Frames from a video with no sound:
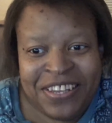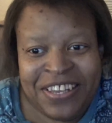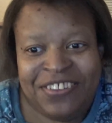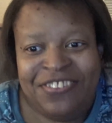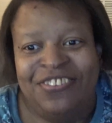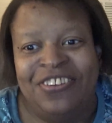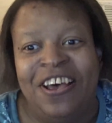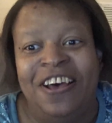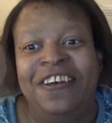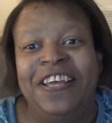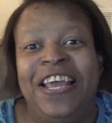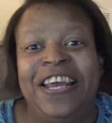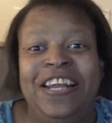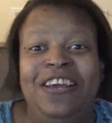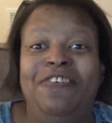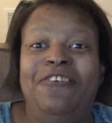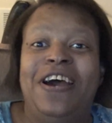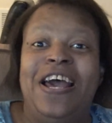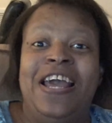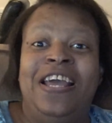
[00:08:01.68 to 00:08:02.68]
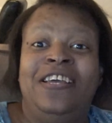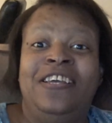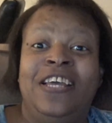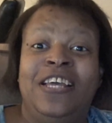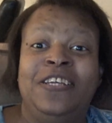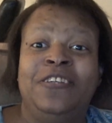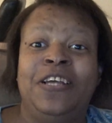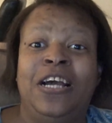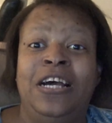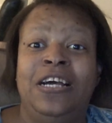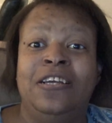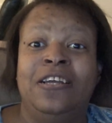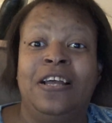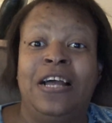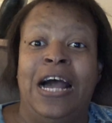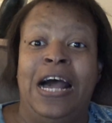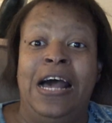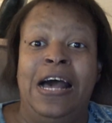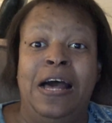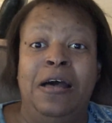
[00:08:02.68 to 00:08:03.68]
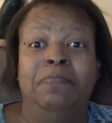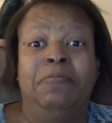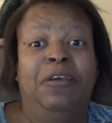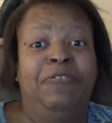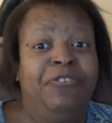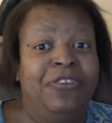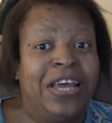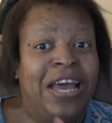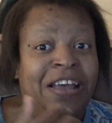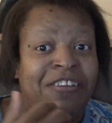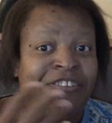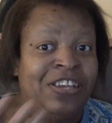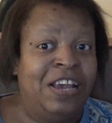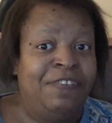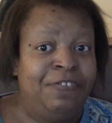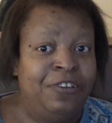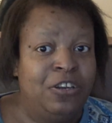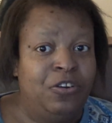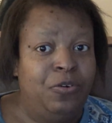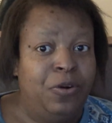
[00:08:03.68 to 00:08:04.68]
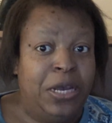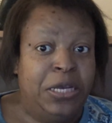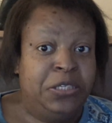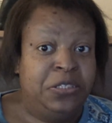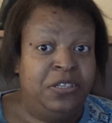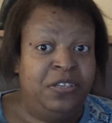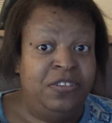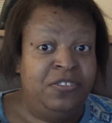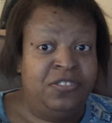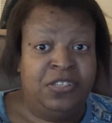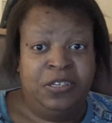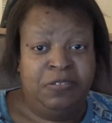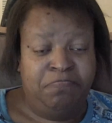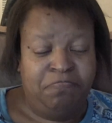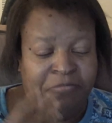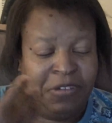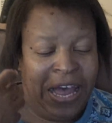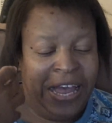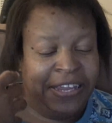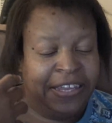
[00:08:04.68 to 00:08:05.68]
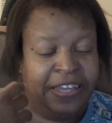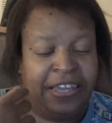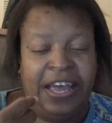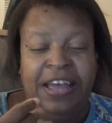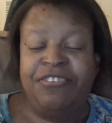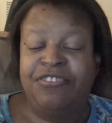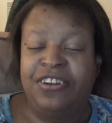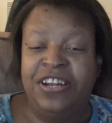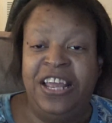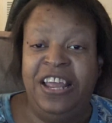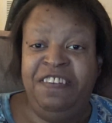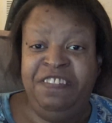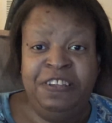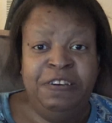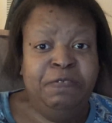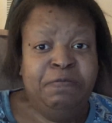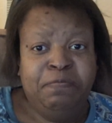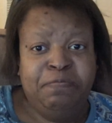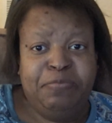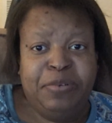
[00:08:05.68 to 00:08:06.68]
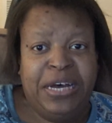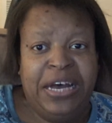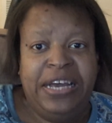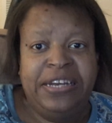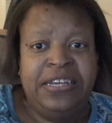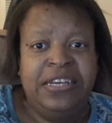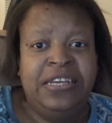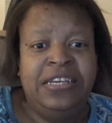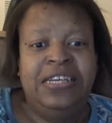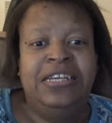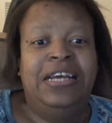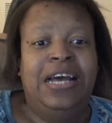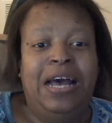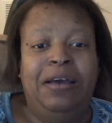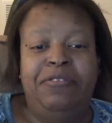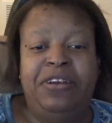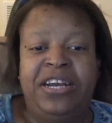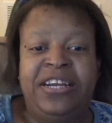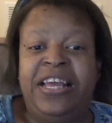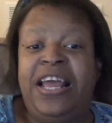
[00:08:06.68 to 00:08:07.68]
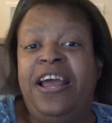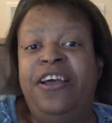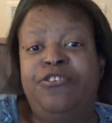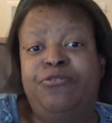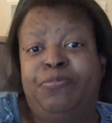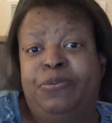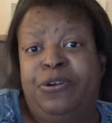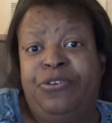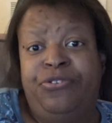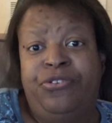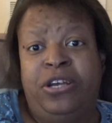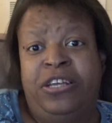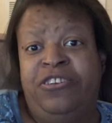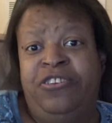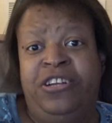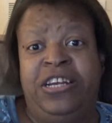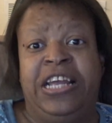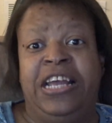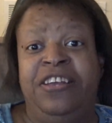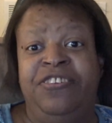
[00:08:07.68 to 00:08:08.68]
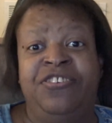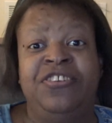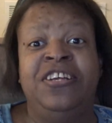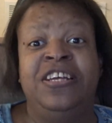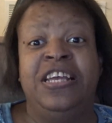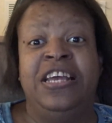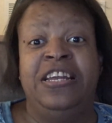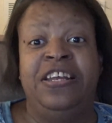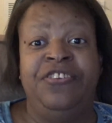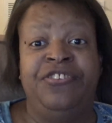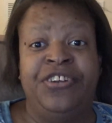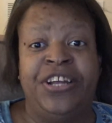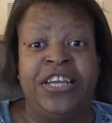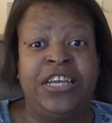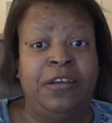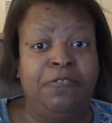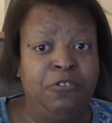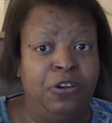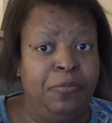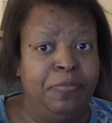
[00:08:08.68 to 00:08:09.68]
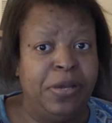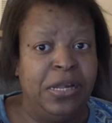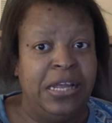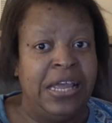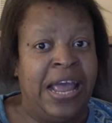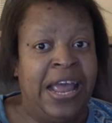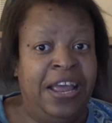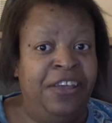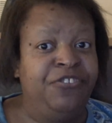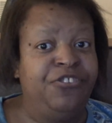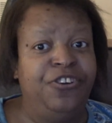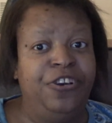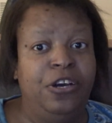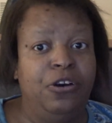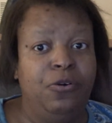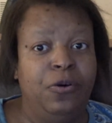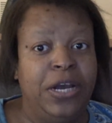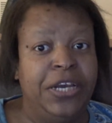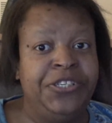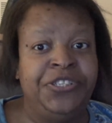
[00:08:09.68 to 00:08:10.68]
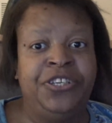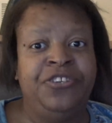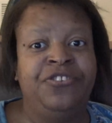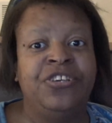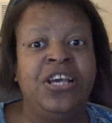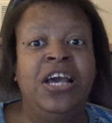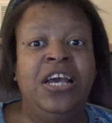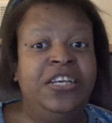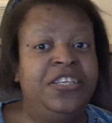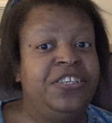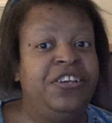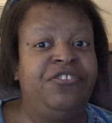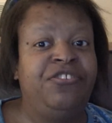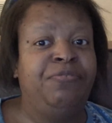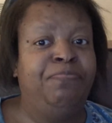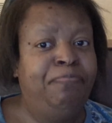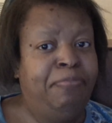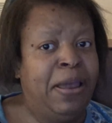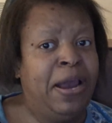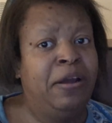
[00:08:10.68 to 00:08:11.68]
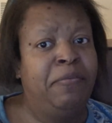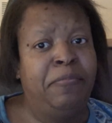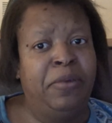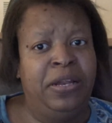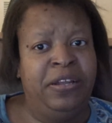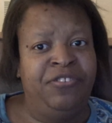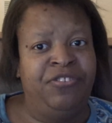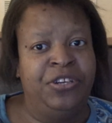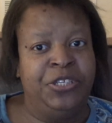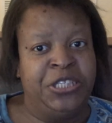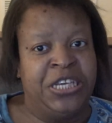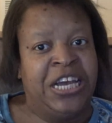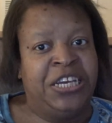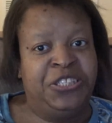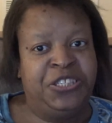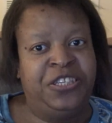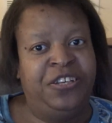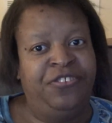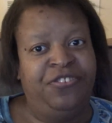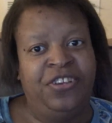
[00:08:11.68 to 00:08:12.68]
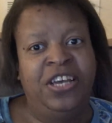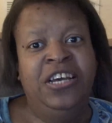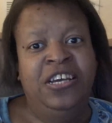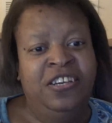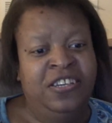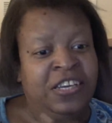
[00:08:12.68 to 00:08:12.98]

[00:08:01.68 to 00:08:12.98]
So anyway, if you guys have any questions, I guess leave them, but I'm not an expert, so it isn't like I'm going to be able to answer your questions. Just spare me the suggestions.